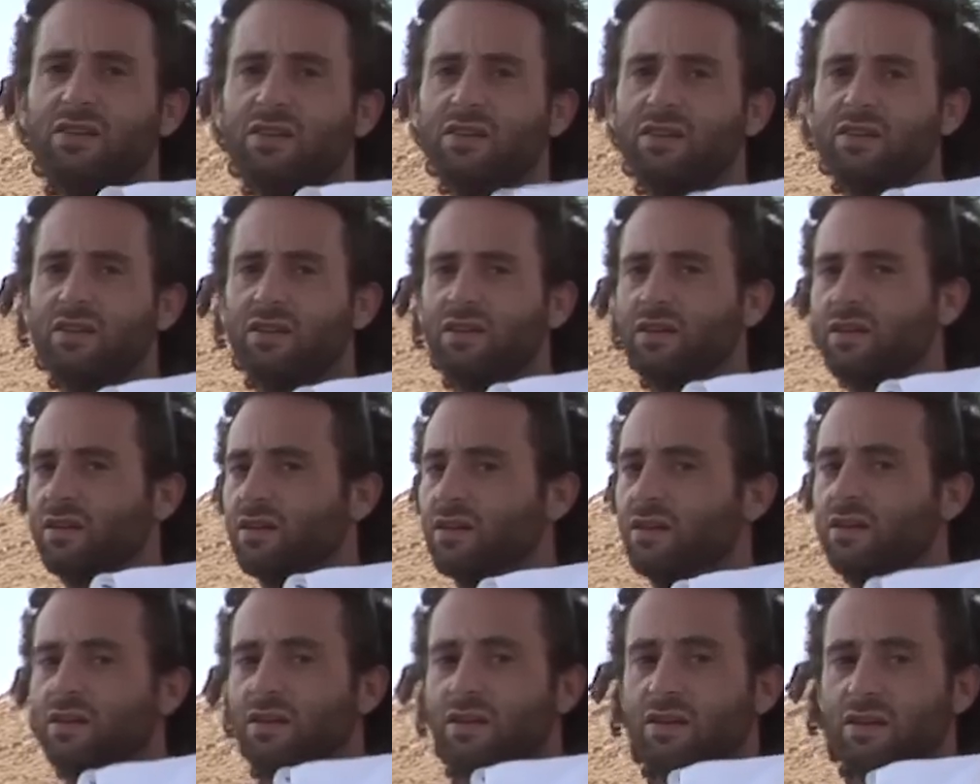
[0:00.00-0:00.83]
and he makes it
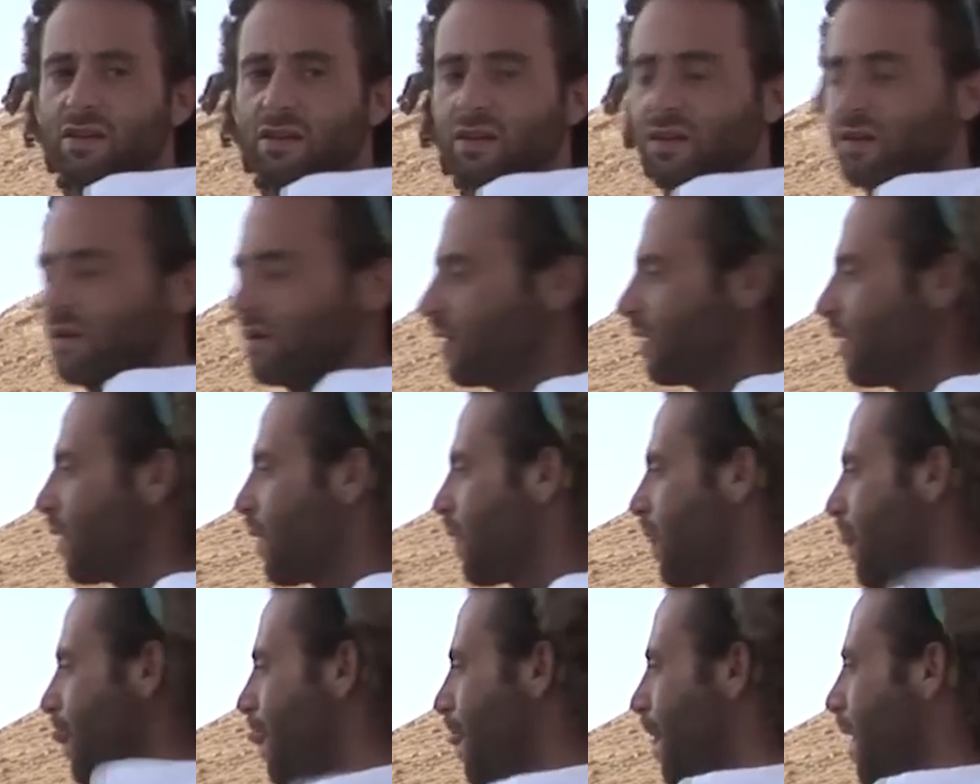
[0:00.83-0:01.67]
come true.
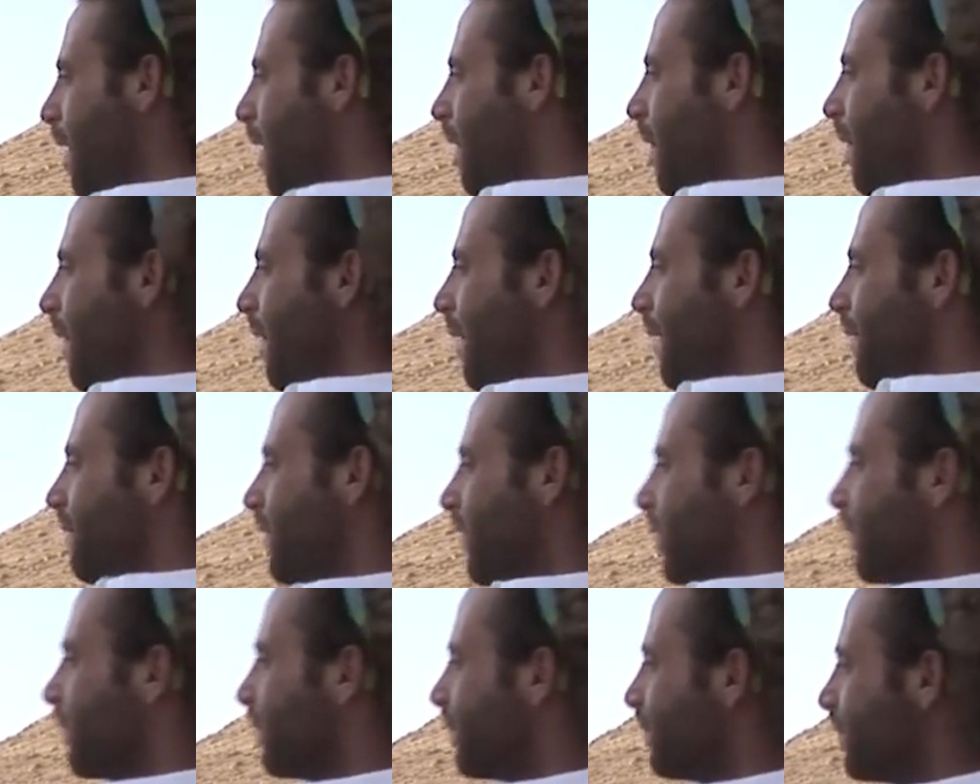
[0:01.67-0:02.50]

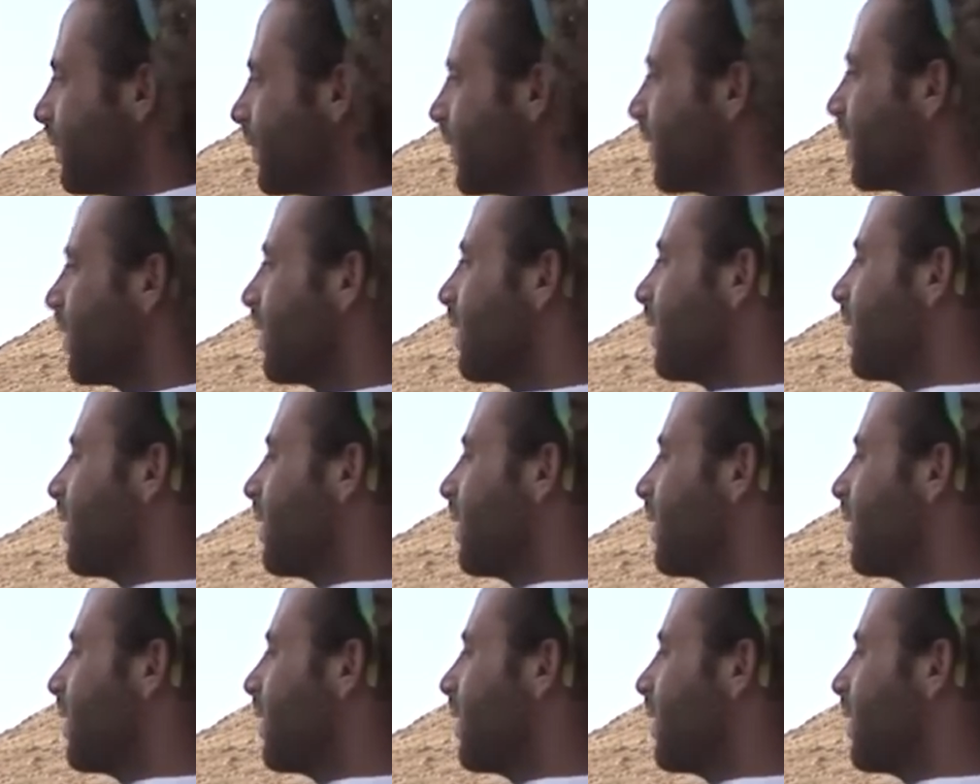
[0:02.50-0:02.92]
And it's, you know,